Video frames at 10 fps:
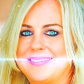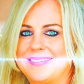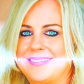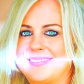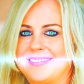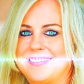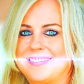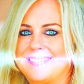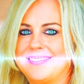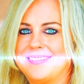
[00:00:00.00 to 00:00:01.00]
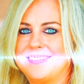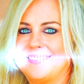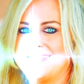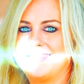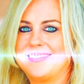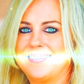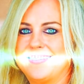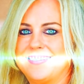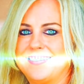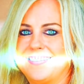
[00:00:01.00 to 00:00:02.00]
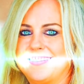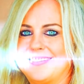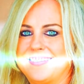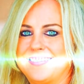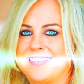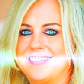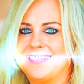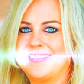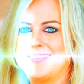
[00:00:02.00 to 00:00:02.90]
Did they love it, hate it, stress about it, talk about